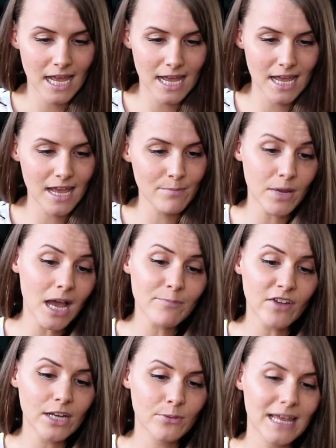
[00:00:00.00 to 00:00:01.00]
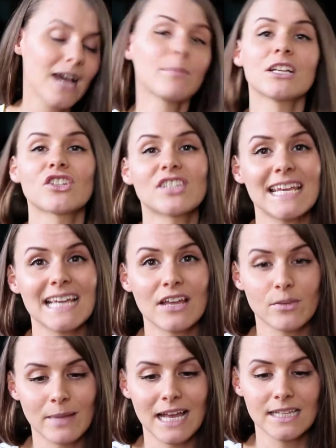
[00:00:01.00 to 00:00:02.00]
But I'm fine with that. I might just take out
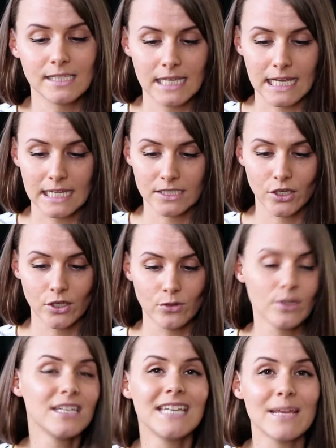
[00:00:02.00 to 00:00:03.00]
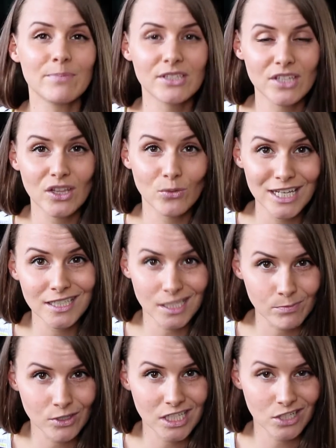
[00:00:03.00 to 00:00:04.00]
the pads and go nips to the wind,
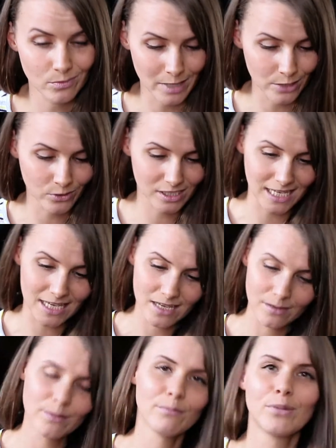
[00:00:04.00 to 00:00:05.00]
as Patricia Bright would say.